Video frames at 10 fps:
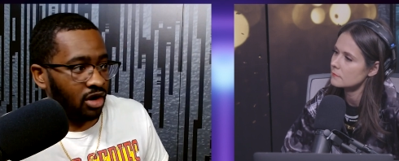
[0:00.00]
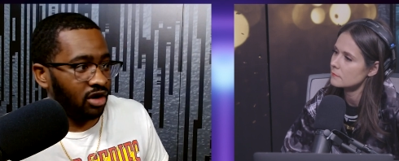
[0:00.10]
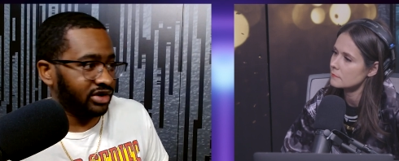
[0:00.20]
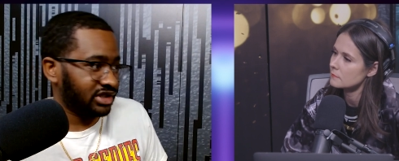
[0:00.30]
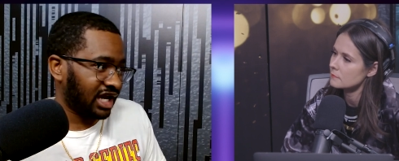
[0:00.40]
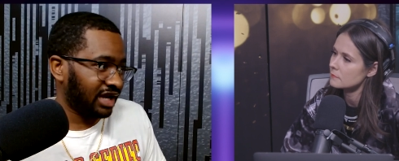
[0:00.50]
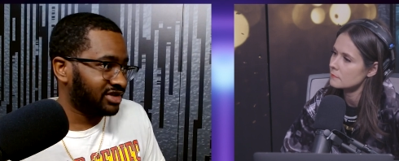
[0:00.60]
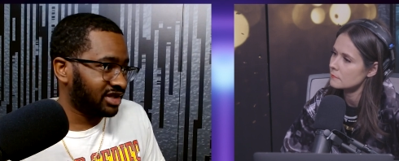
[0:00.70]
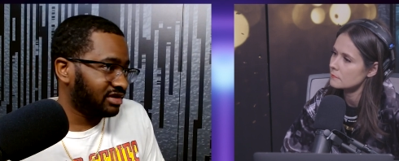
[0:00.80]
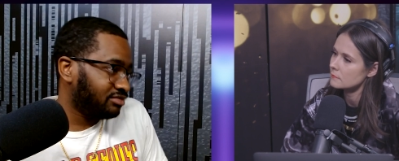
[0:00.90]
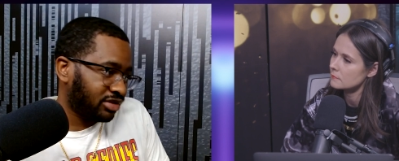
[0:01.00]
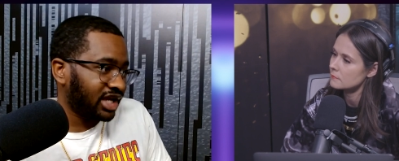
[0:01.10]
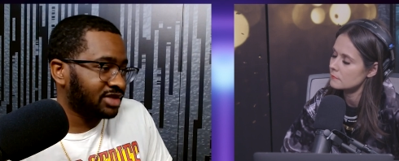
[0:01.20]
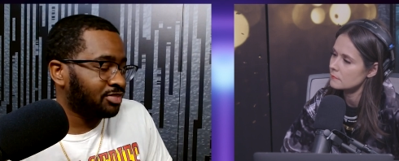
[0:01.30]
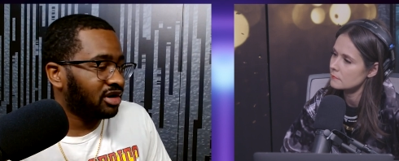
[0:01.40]
Speaker 1: these games. And
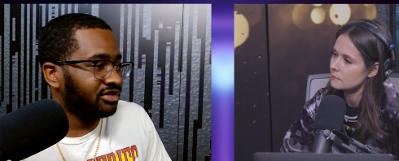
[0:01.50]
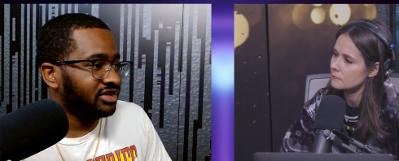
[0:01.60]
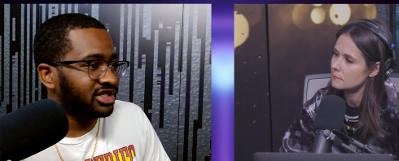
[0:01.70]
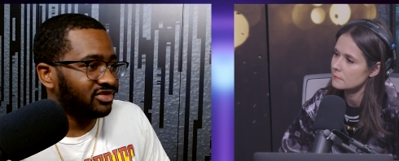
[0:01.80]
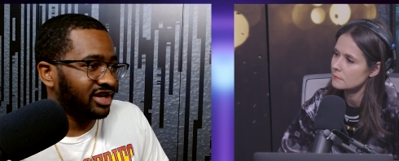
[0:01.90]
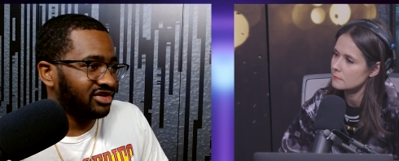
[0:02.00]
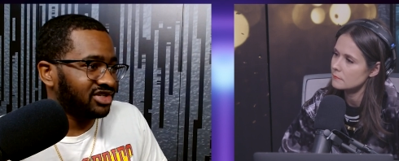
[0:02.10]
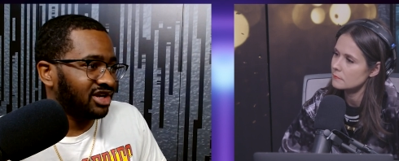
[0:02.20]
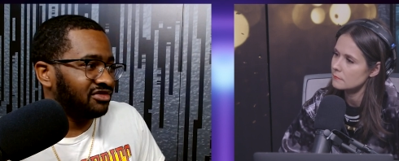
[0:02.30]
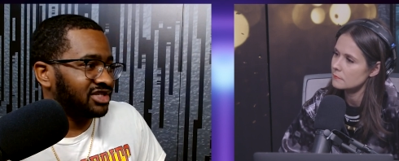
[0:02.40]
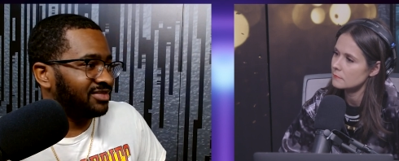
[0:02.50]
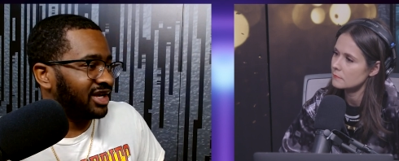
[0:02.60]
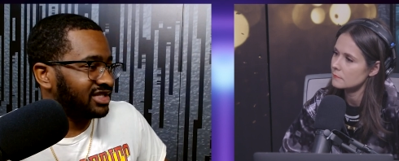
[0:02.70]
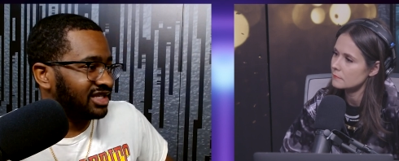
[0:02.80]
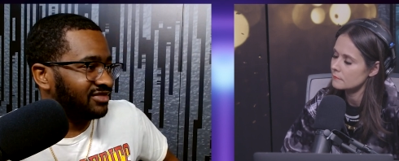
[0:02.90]
that's part of the reason why Utah was the
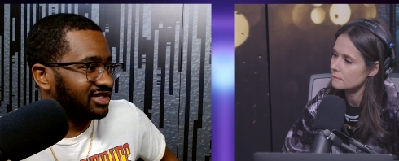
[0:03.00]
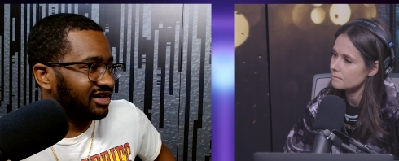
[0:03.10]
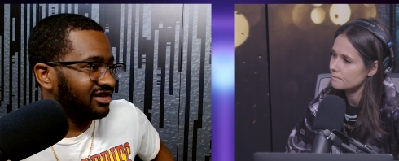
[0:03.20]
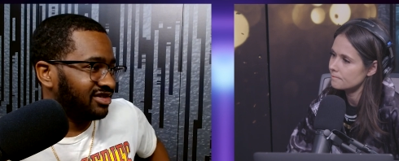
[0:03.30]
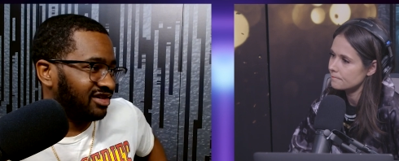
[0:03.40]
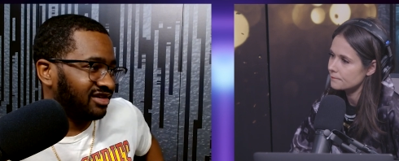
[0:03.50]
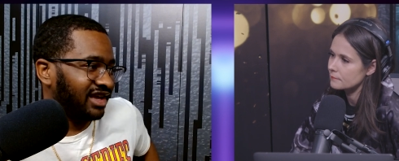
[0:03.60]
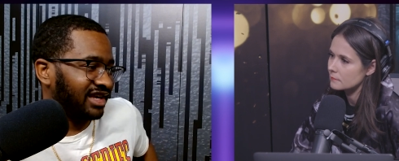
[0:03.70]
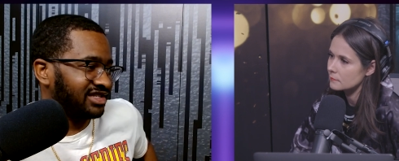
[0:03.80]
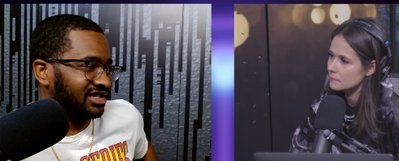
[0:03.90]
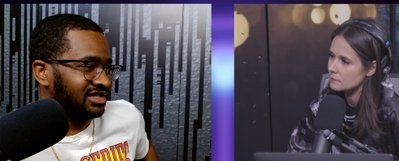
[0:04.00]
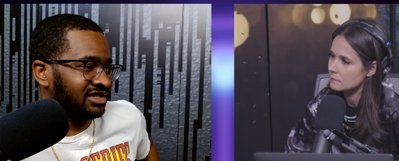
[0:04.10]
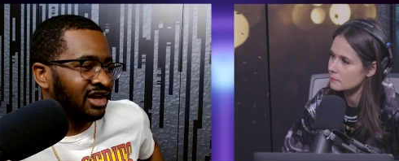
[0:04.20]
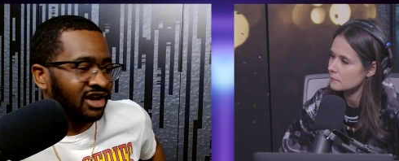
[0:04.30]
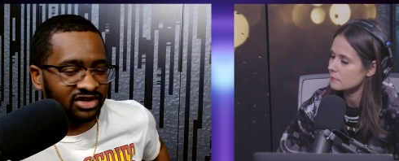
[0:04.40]
best team as an underdog last season.
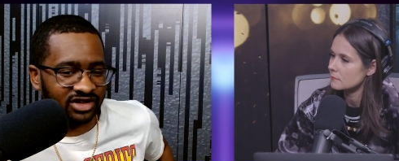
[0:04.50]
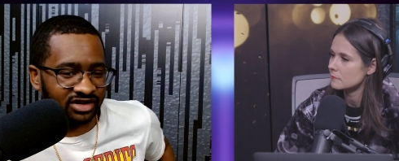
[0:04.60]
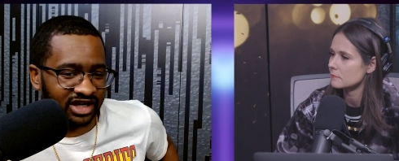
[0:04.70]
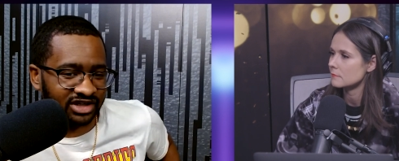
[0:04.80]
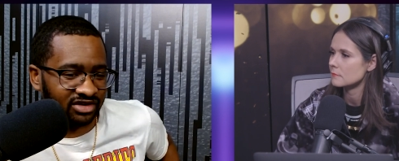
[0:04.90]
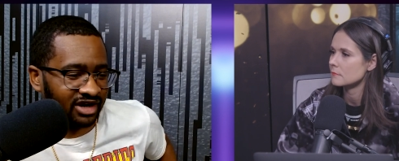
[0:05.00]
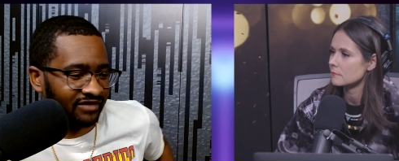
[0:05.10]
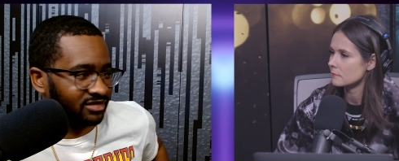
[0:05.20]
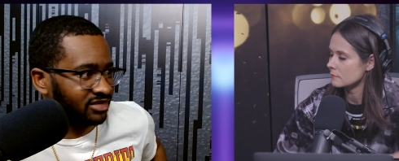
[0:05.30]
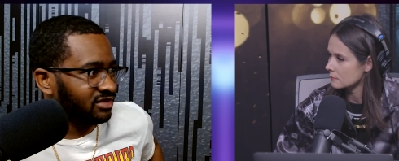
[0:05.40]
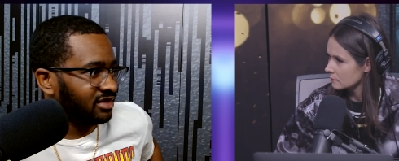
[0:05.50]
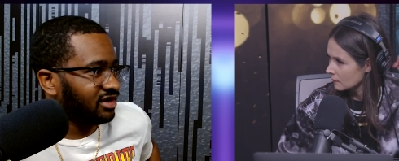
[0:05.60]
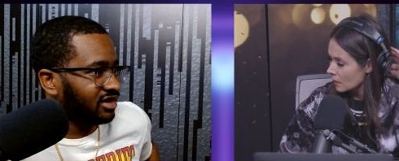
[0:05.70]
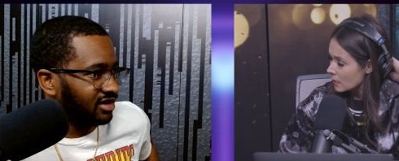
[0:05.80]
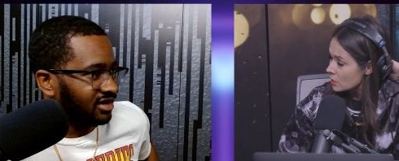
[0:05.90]
Utah Jazz are inevitable.
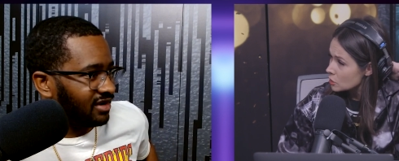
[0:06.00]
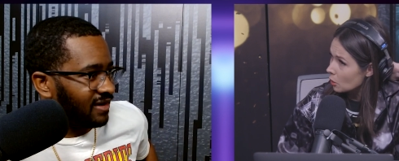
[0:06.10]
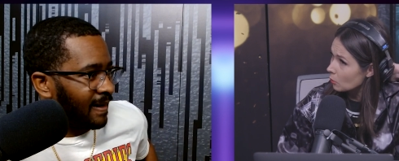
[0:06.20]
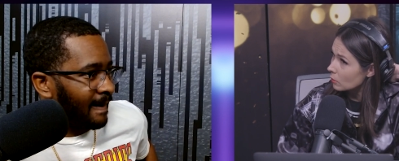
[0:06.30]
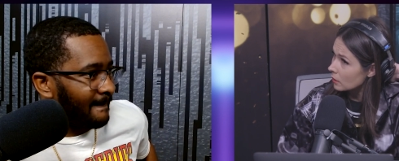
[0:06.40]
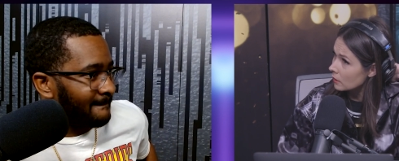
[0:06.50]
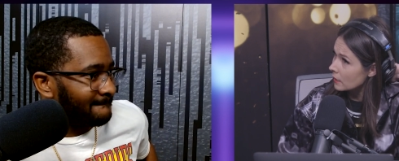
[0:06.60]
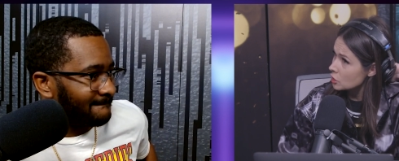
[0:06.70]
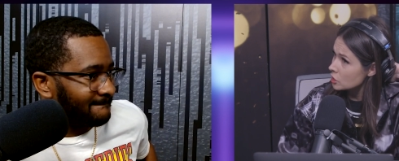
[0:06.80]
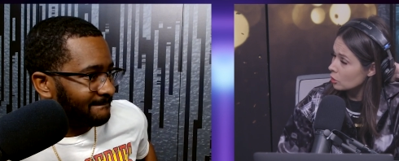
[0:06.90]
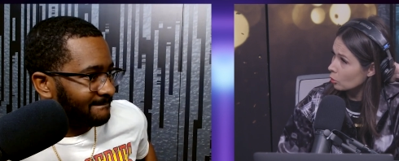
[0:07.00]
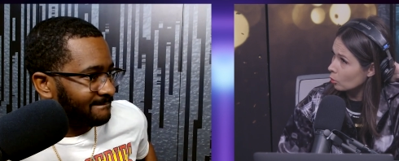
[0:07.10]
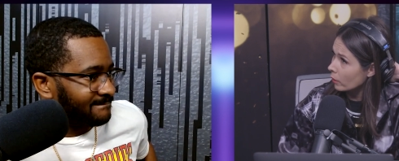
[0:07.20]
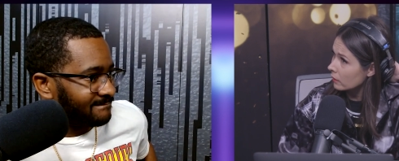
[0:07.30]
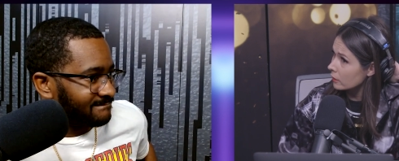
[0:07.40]
Speaker 2: So let's
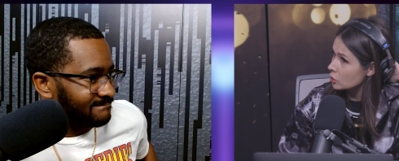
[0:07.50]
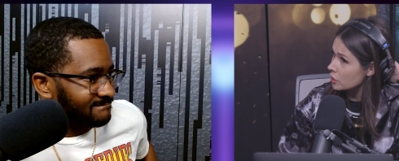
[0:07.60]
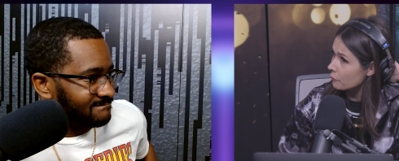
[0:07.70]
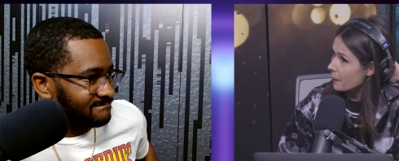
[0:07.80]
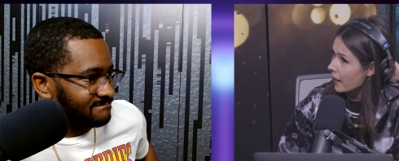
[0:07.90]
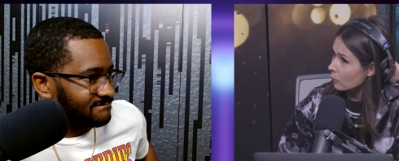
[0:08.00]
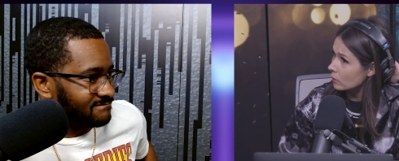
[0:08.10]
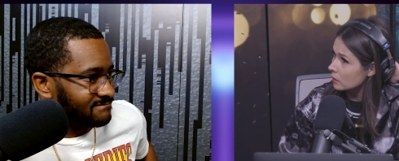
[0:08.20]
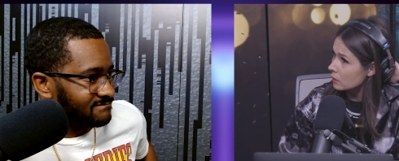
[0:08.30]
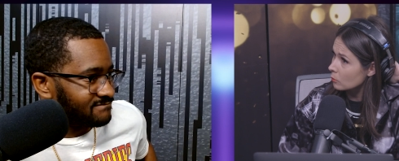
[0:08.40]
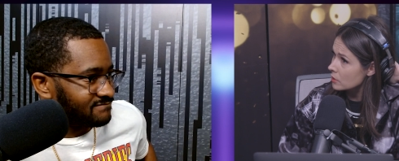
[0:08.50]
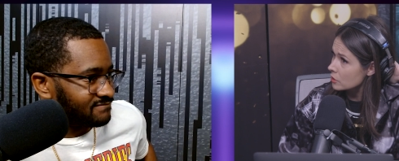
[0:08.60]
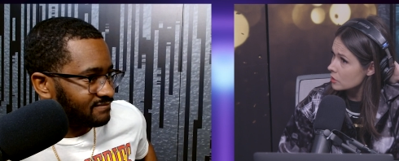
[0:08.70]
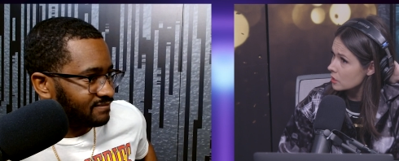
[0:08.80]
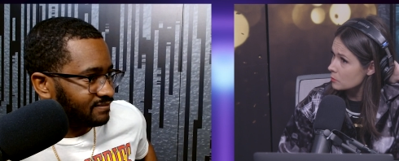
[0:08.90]
quickly shift backward to the
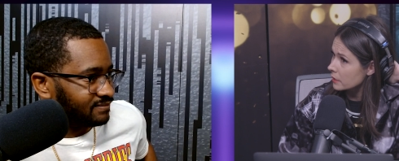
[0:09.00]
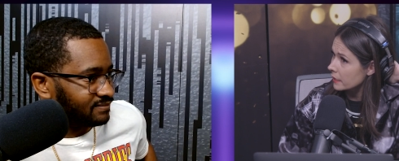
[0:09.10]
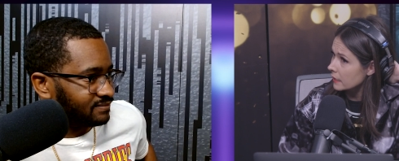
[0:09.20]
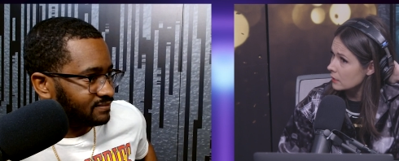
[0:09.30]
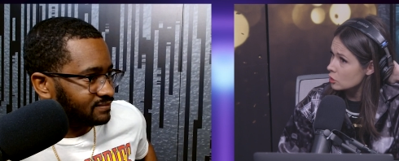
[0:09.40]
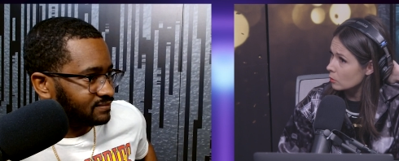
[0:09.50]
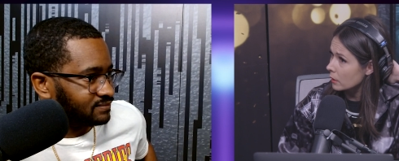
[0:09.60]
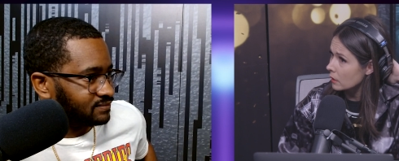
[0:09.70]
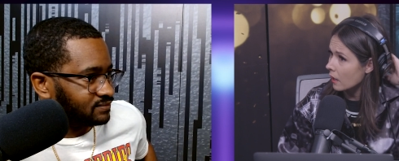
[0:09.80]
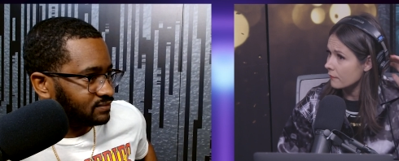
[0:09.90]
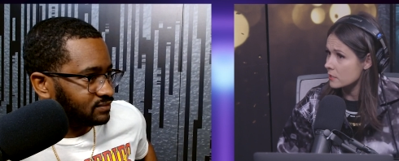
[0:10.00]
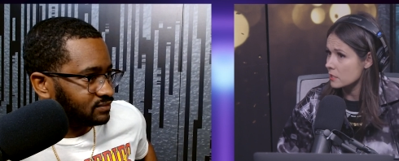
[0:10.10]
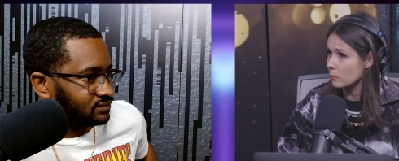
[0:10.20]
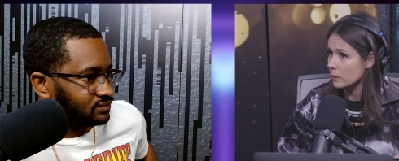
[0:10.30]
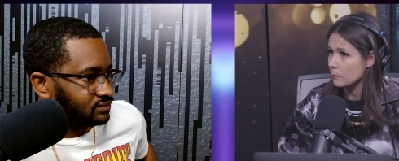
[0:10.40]
Wizards because we didn't get to it.
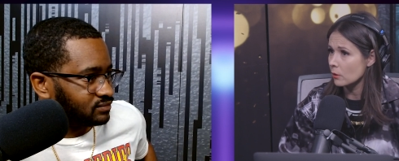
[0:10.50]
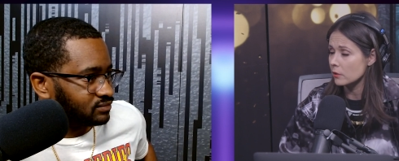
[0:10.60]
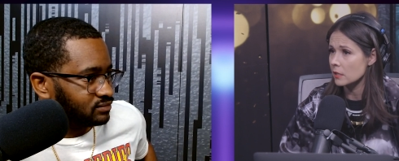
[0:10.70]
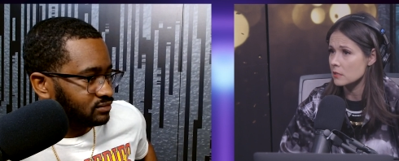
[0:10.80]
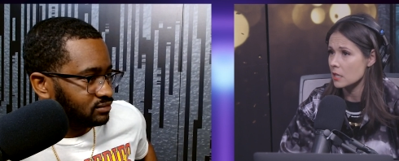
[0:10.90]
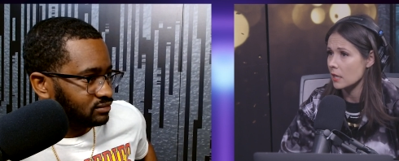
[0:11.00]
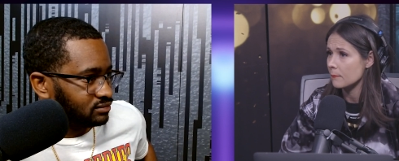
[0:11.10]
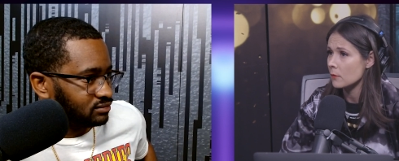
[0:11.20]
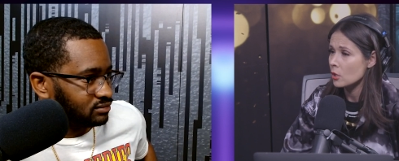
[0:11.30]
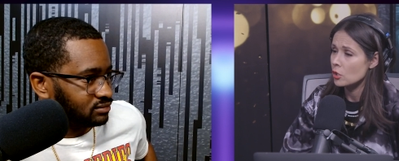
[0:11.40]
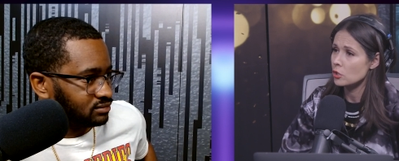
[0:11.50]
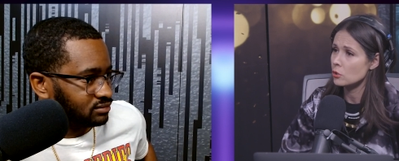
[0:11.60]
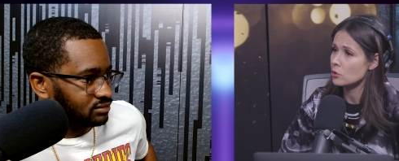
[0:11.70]
Obviously, a rebuilding team, new